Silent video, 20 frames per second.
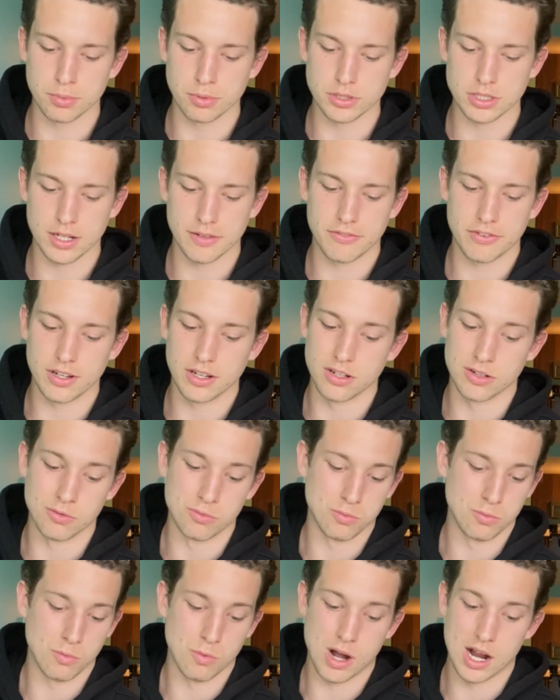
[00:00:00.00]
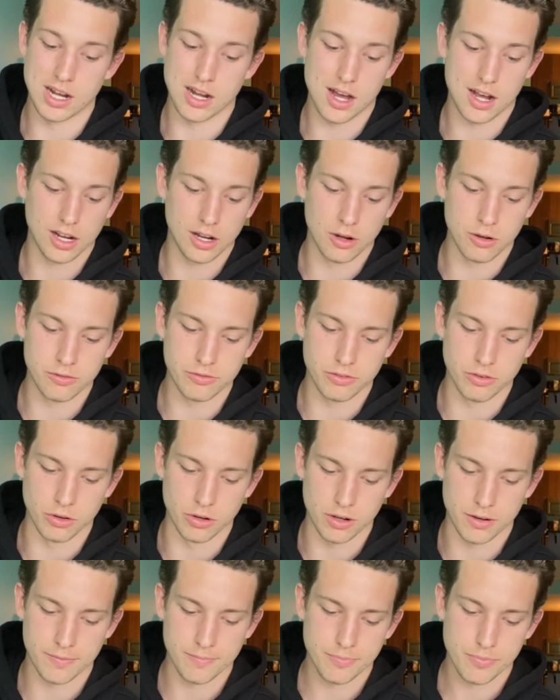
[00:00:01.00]
which I figured, why not go
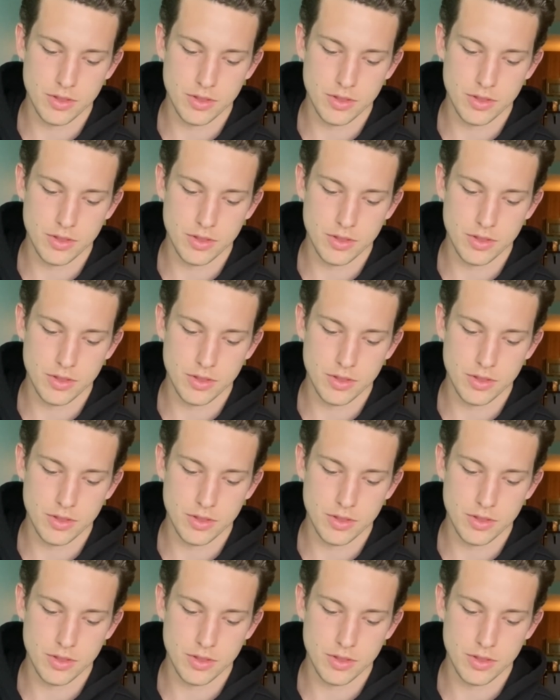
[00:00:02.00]
for?